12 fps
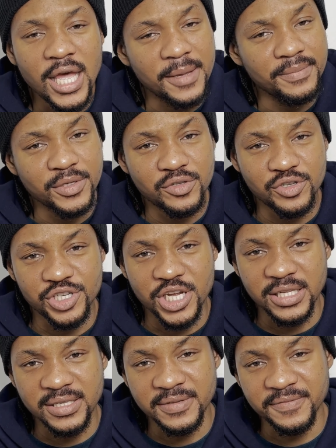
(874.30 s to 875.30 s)
Help me to
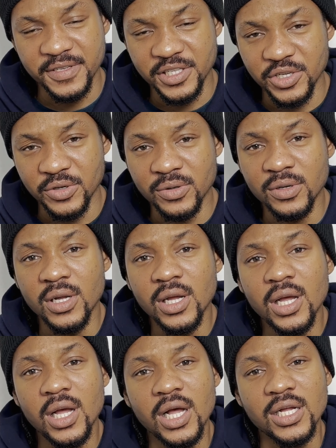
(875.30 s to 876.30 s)
share this video
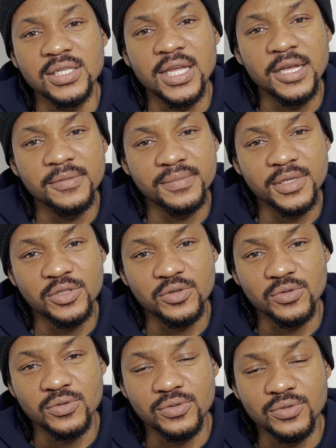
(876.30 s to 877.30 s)
and help me
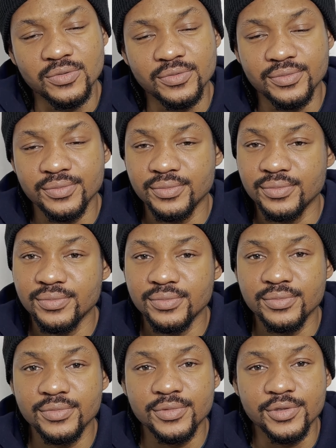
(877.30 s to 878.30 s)
to,
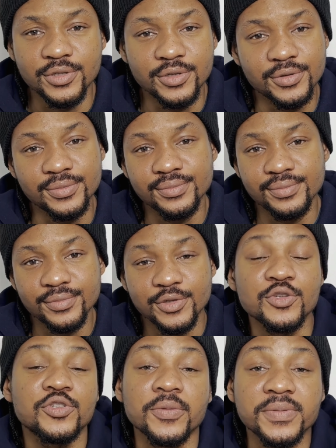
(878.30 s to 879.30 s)

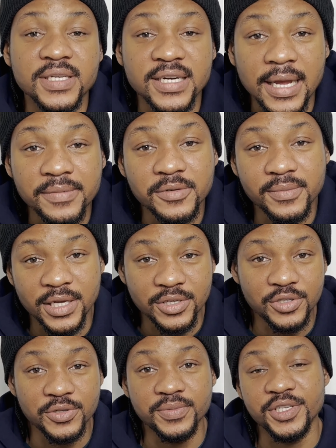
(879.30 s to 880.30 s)
to subscribe to my
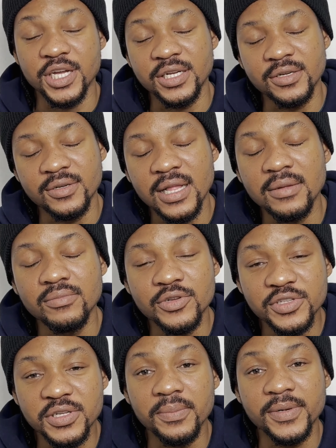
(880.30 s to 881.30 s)
YouTube channel. And
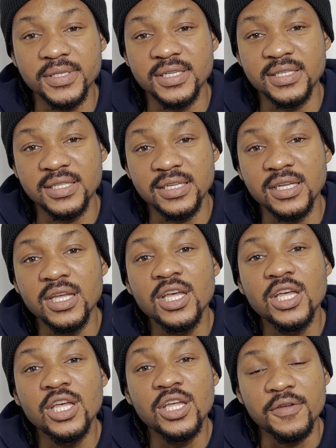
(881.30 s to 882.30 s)
most importantly,
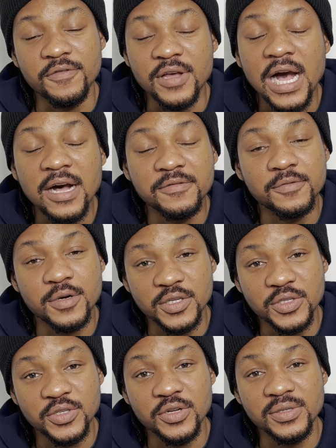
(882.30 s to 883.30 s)
if you have
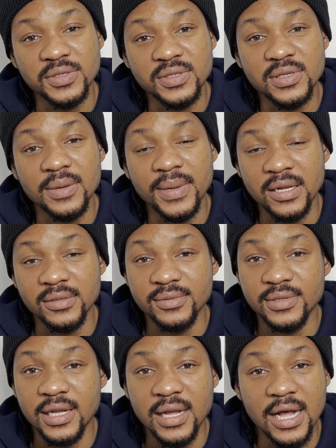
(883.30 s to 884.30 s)
questions
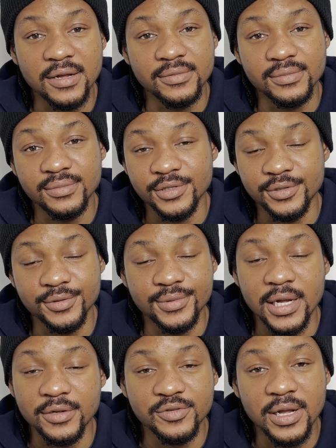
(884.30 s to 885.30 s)
about how
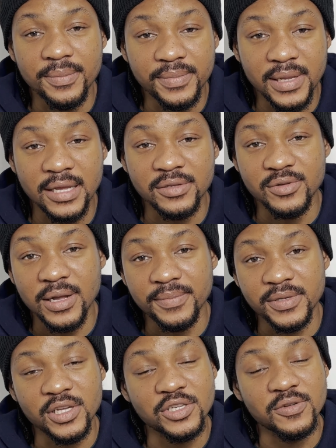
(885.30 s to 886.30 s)
to apply to
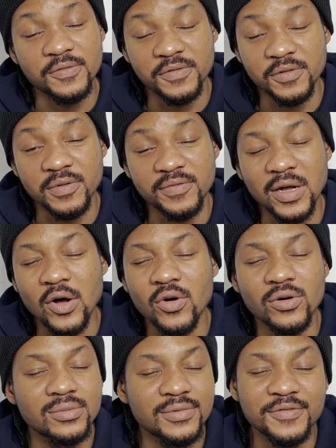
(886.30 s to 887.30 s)
application fee waiver,
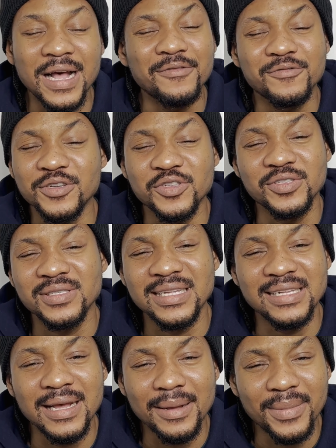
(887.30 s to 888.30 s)
or if you have questions
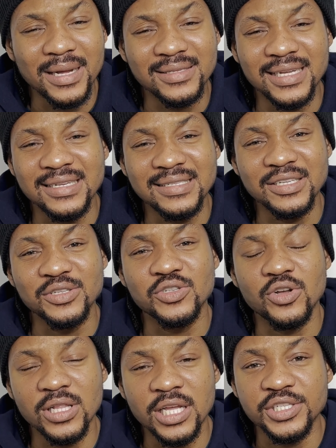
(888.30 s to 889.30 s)
about anything
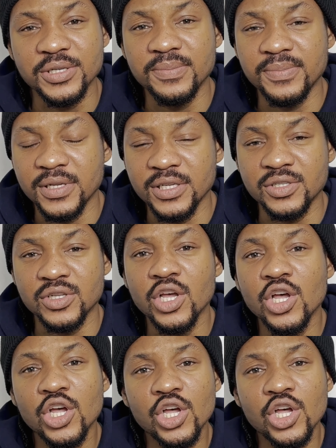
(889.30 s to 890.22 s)
scholarship, please